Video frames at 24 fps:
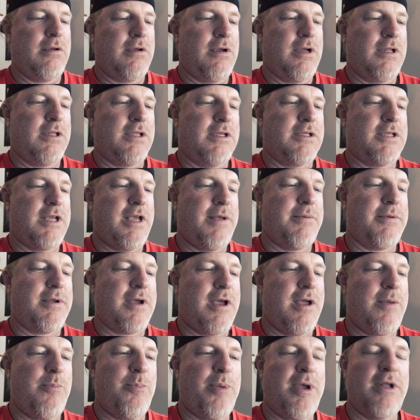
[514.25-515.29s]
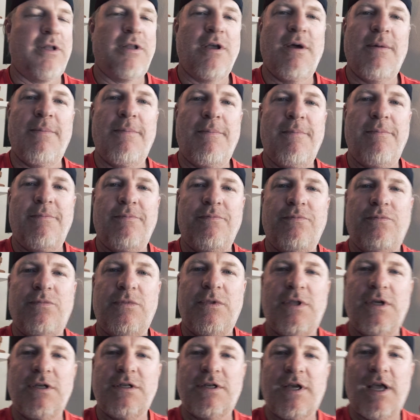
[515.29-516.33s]
at the same time, picked up
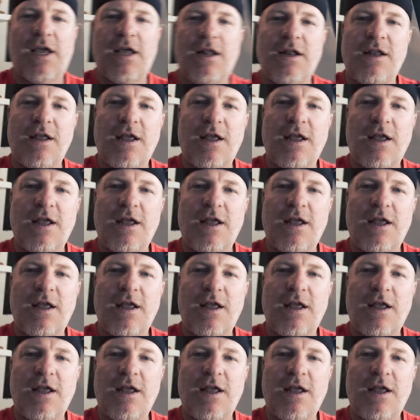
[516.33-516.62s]
this handy